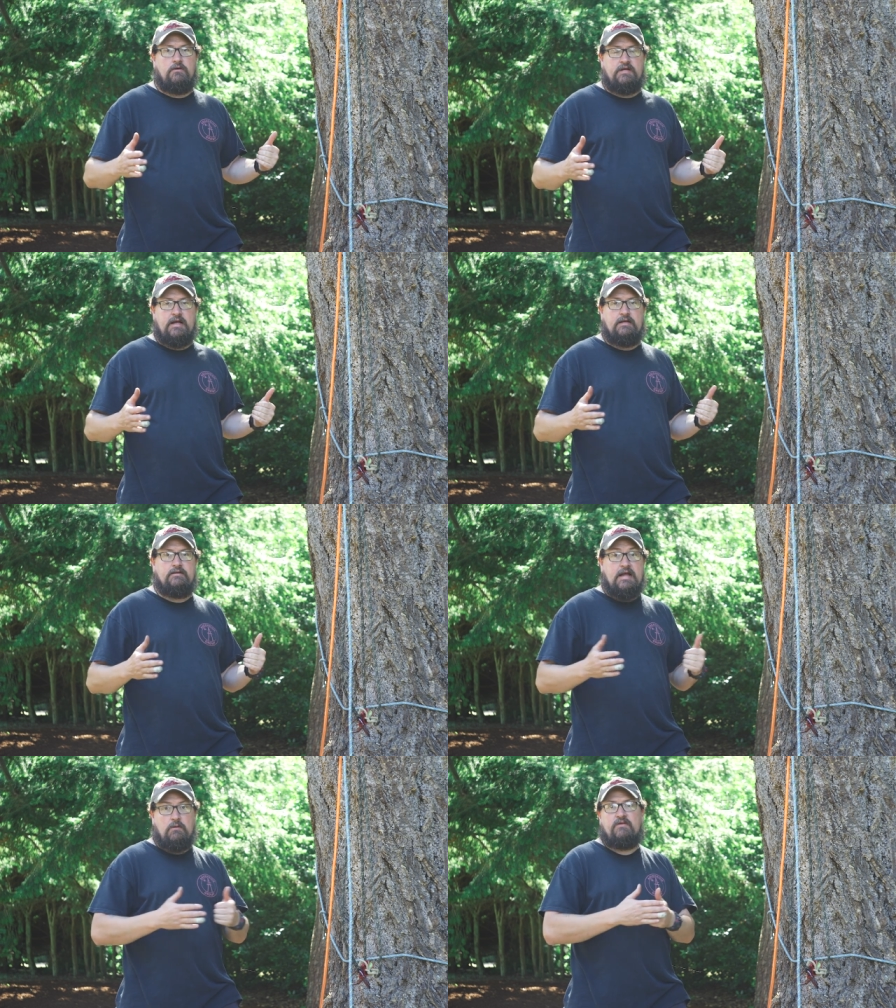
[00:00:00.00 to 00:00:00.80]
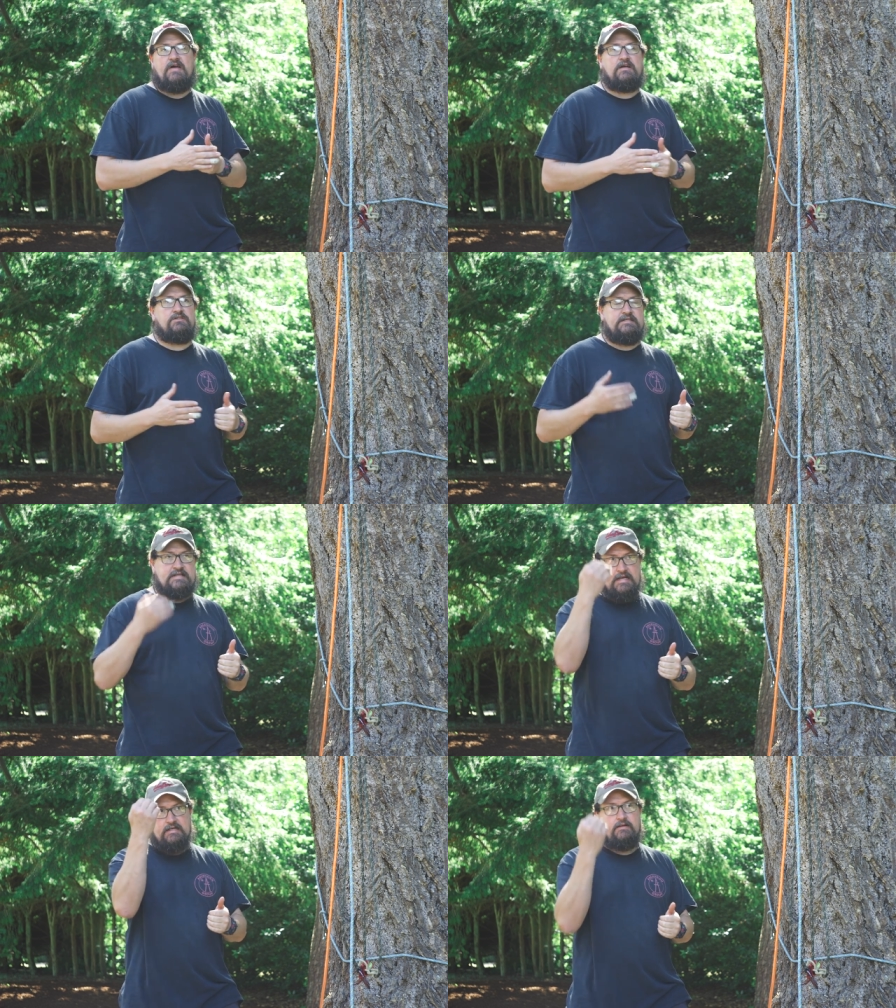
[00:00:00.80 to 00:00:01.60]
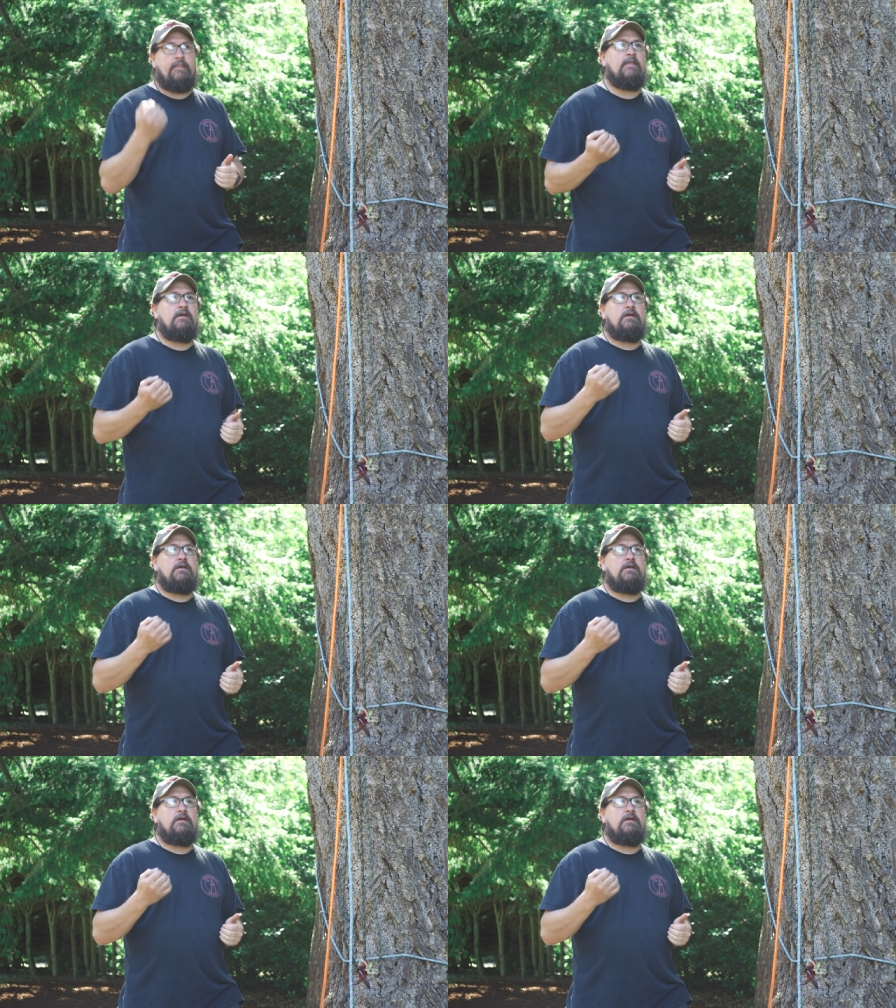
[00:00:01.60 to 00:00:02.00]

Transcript: okay, now we've actually taken,